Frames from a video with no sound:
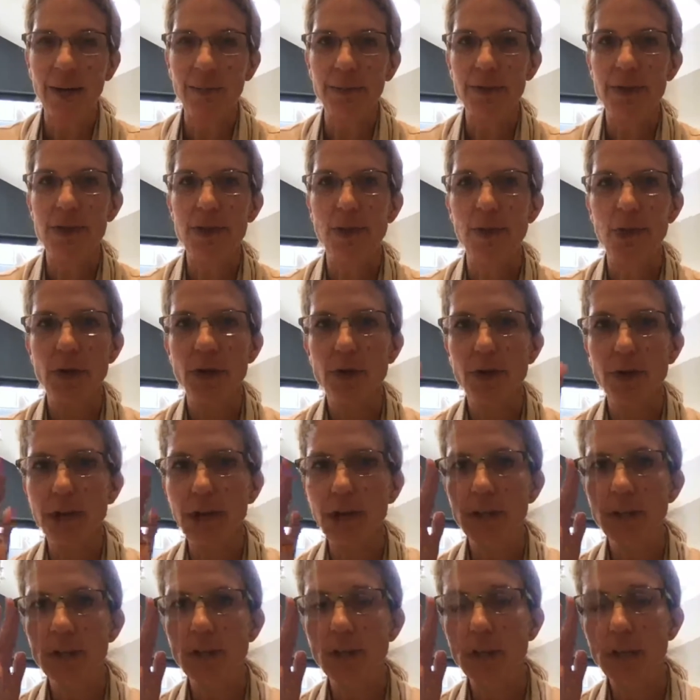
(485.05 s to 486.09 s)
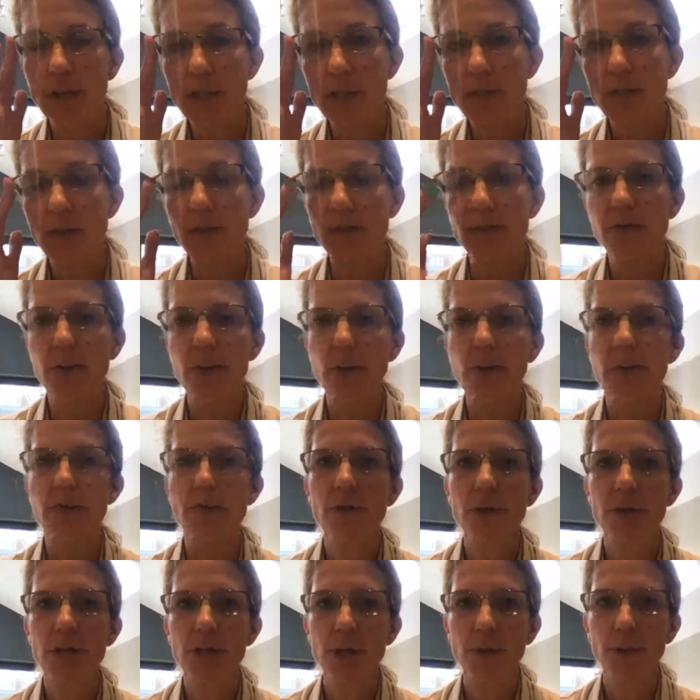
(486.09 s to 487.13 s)
So we find it's very,
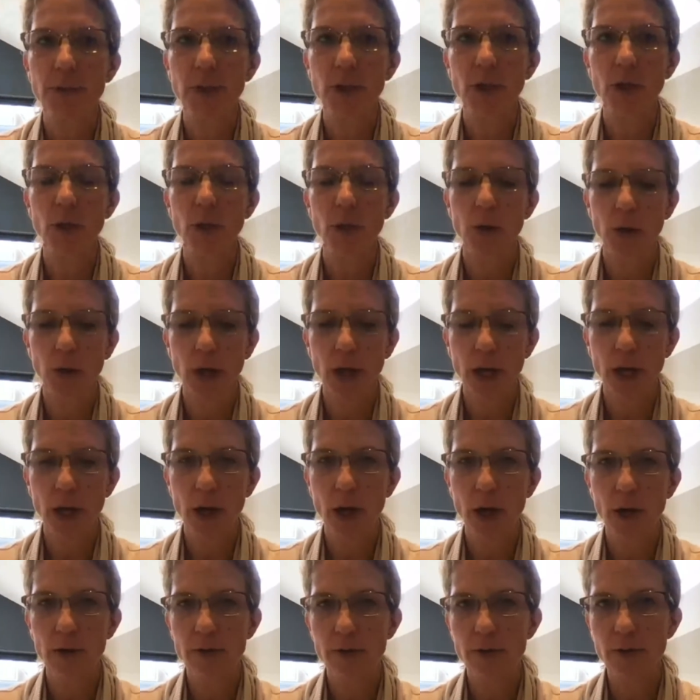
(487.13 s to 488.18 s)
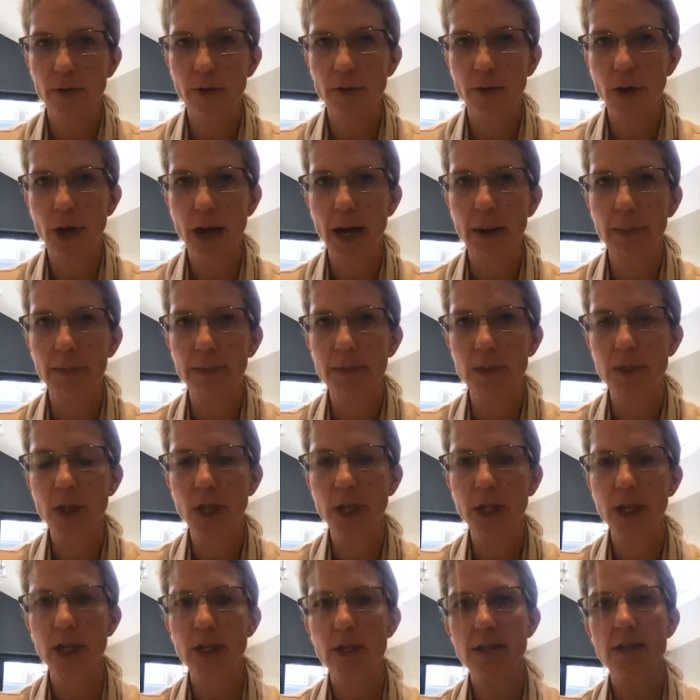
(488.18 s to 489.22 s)
very typical of
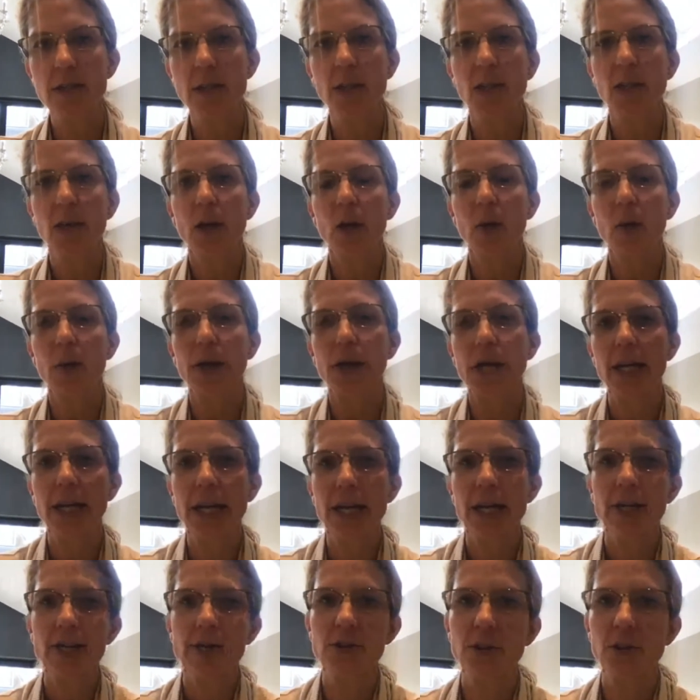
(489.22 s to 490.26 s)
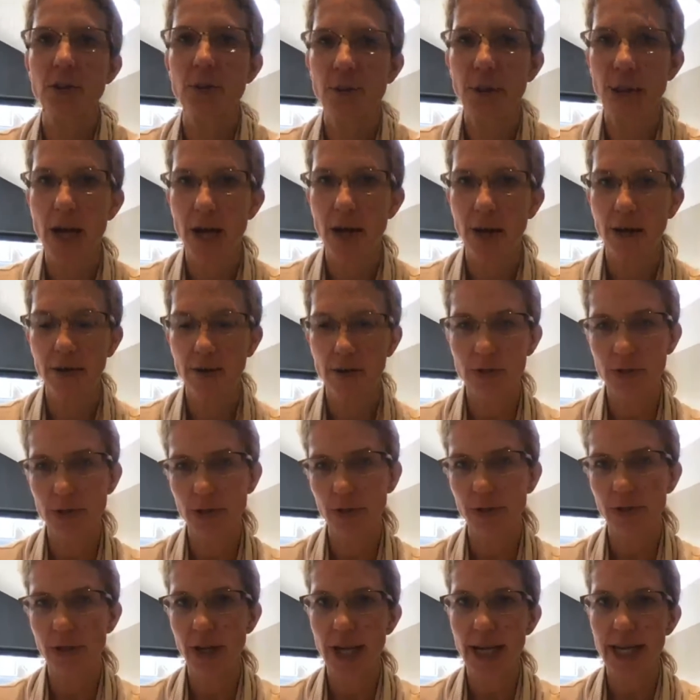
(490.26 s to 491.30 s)
toddlers when they get to about
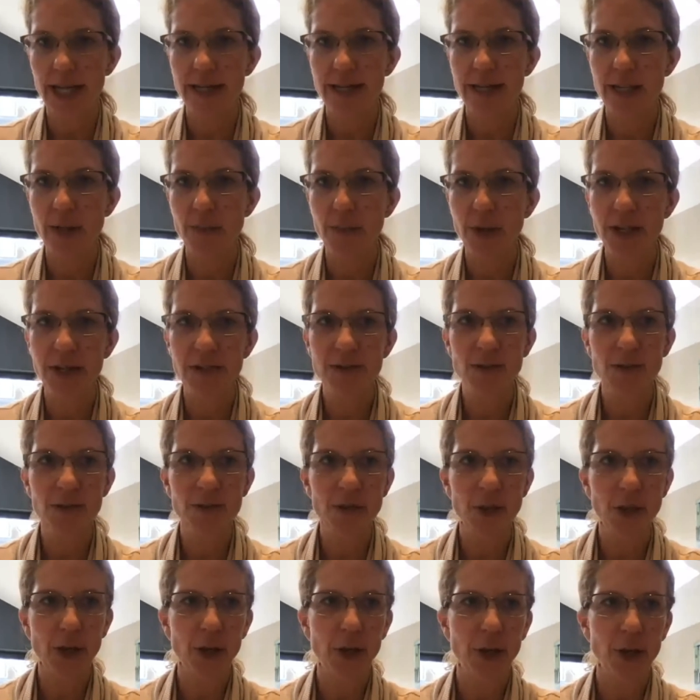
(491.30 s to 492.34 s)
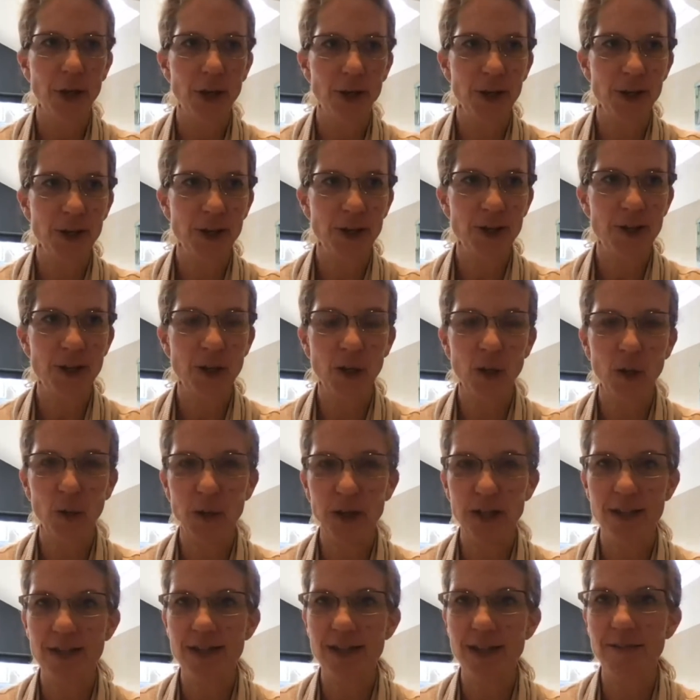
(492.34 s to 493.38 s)
18 months or so, this little
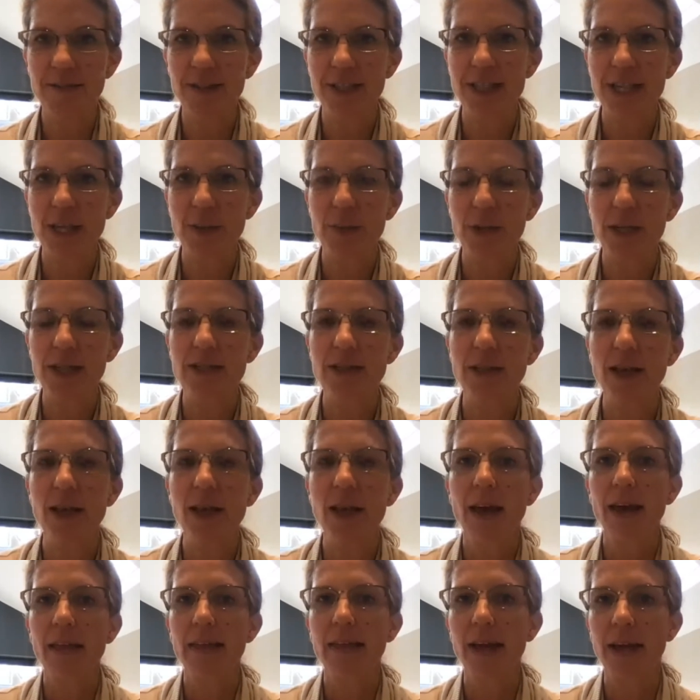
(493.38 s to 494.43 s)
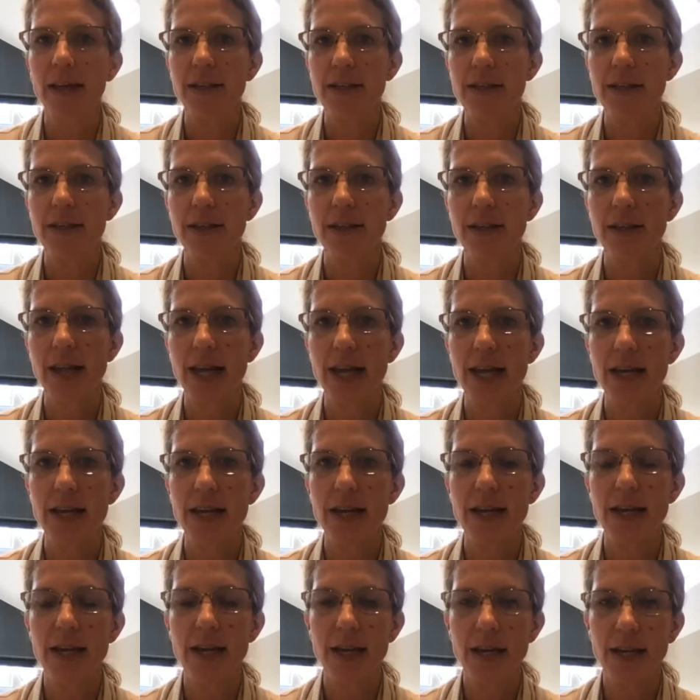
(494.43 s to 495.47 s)
one's 17 months, that
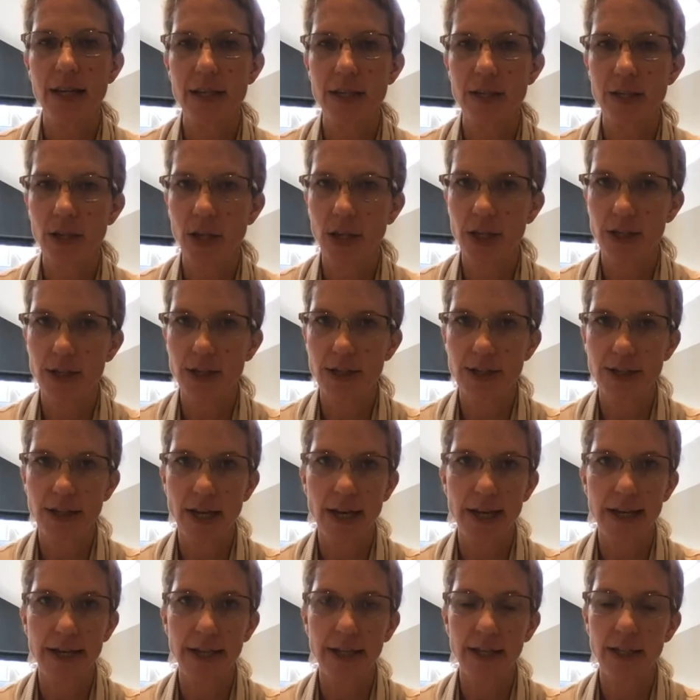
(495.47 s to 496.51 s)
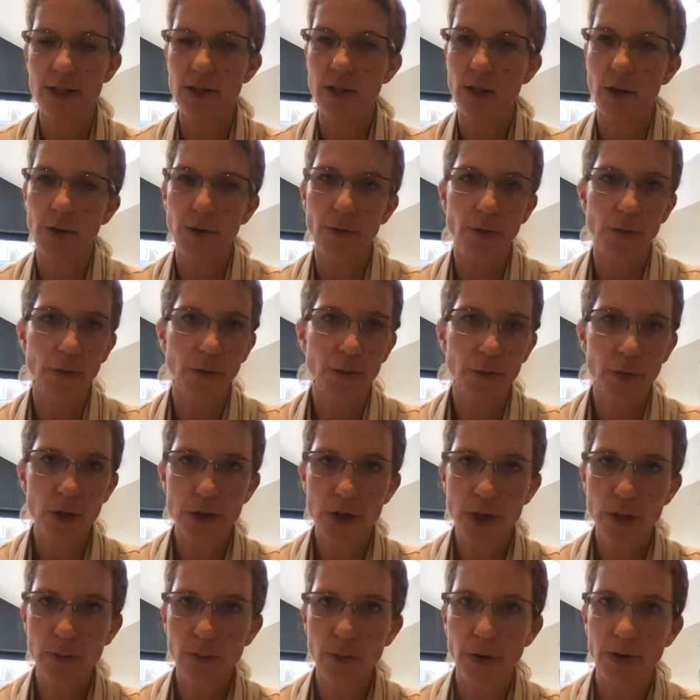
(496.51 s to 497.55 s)
they start
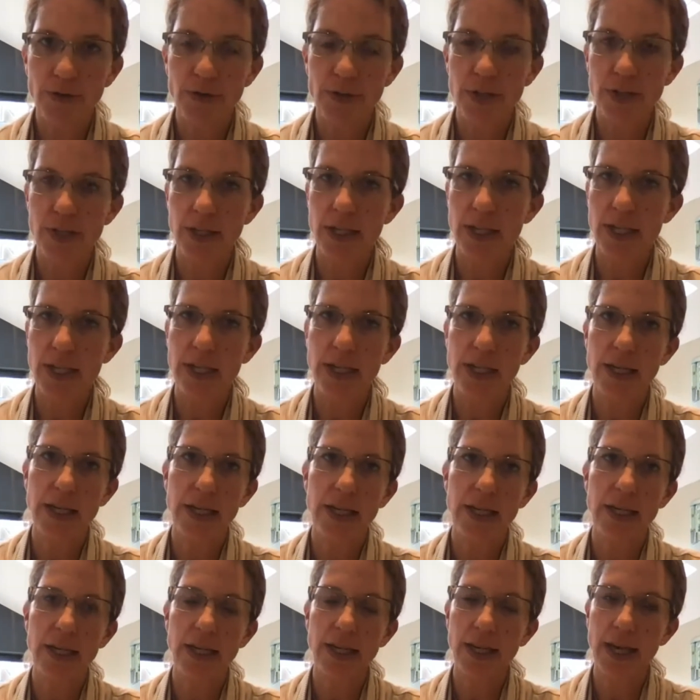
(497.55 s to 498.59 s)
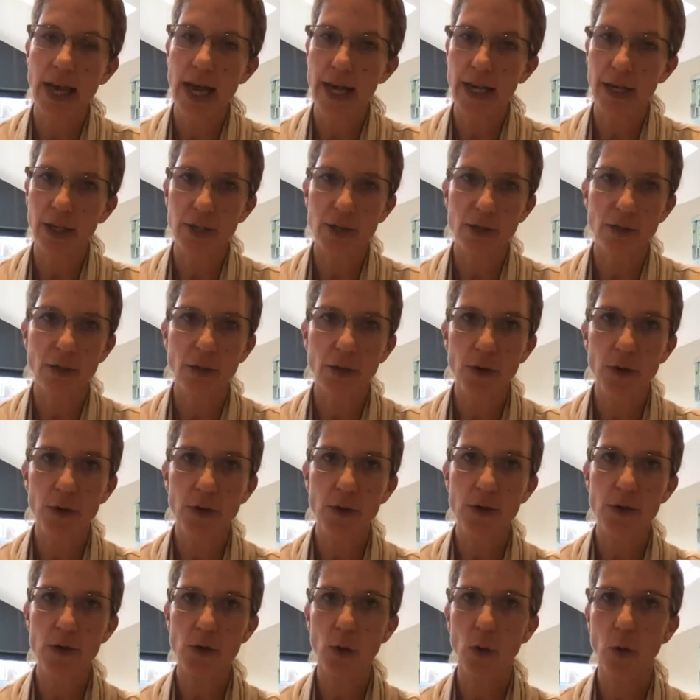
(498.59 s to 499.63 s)
refusing previously liked
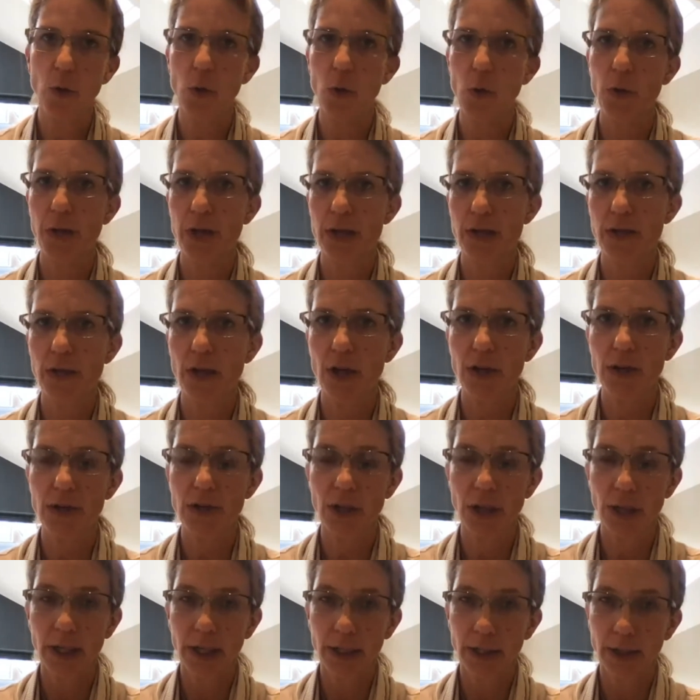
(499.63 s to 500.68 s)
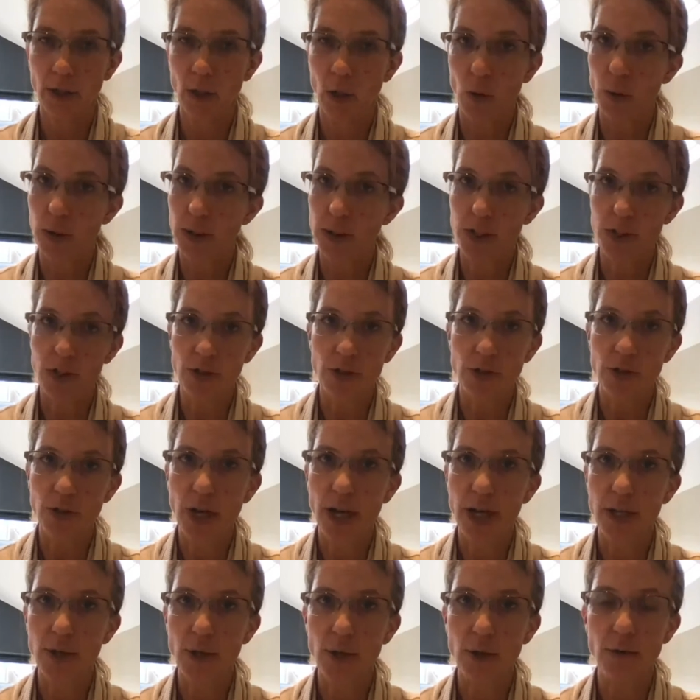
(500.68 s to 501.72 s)
foods, or they start not wanting to try
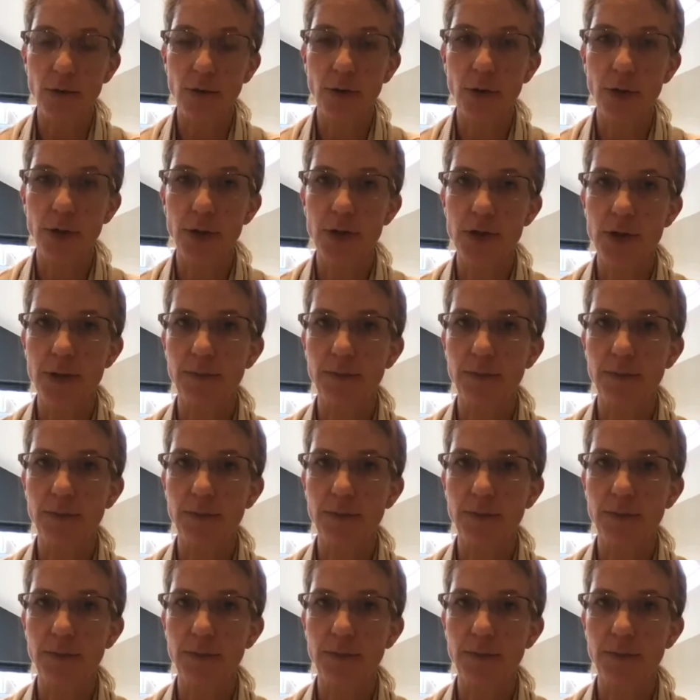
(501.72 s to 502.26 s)
new foods.